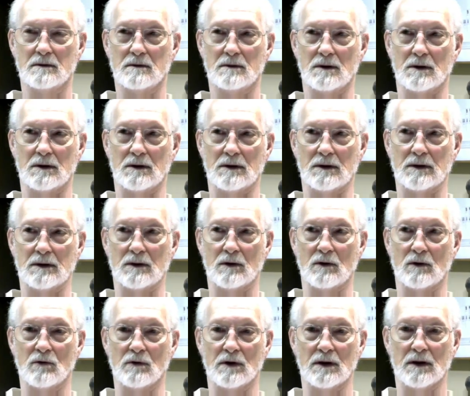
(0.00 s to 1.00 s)

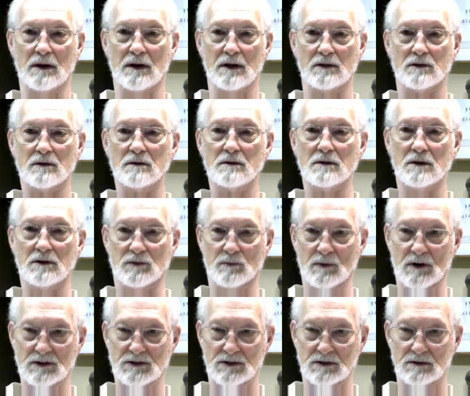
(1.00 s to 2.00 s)
only let as
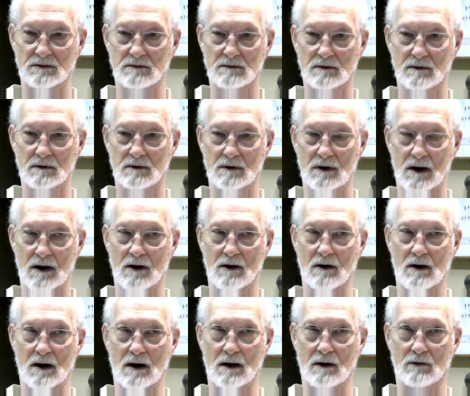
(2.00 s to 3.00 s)
much air
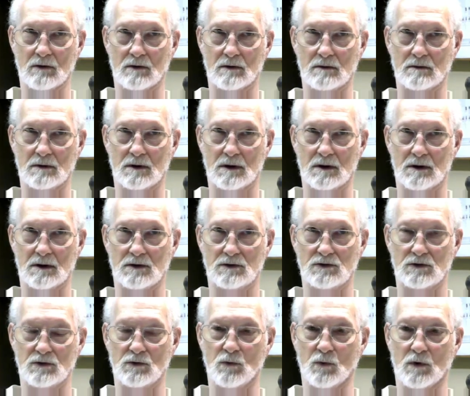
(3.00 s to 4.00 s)
out as
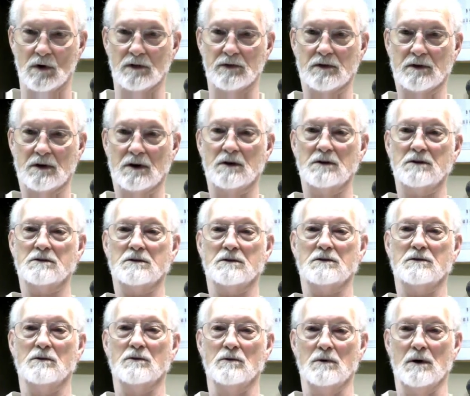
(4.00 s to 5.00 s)
you want the engine
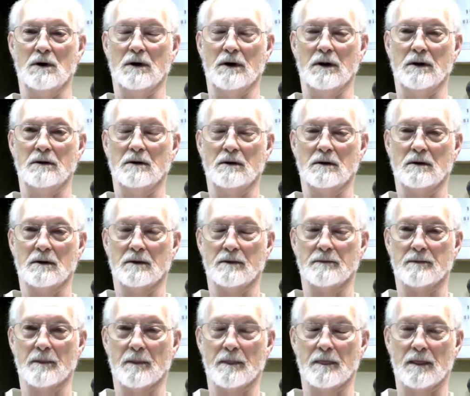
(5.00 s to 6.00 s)
to run,
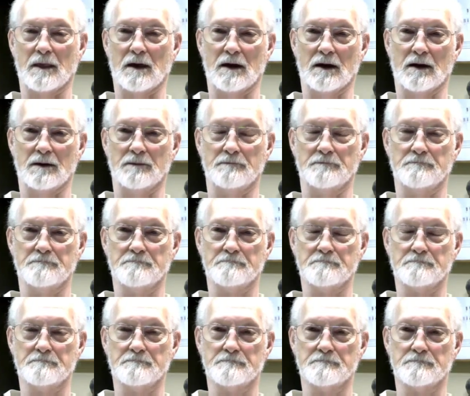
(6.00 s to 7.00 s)
and
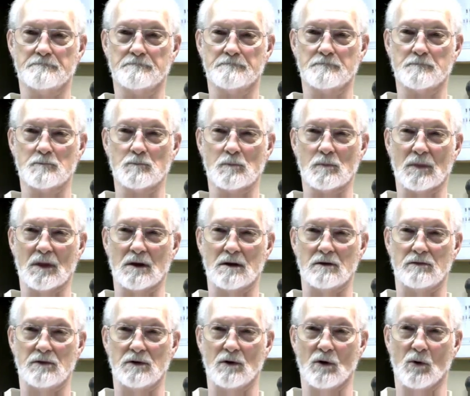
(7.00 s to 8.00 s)
if
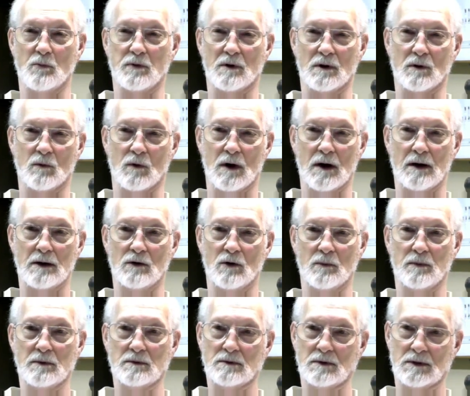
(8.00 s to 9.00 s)
you open it wide
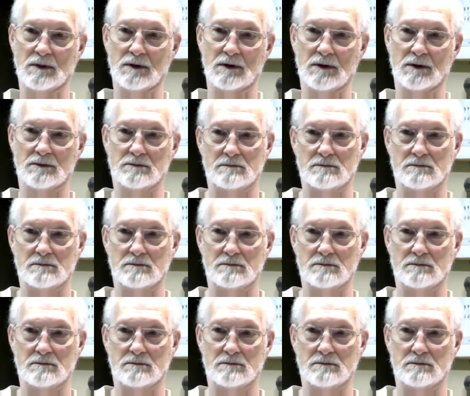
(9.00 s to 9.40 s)
open, well then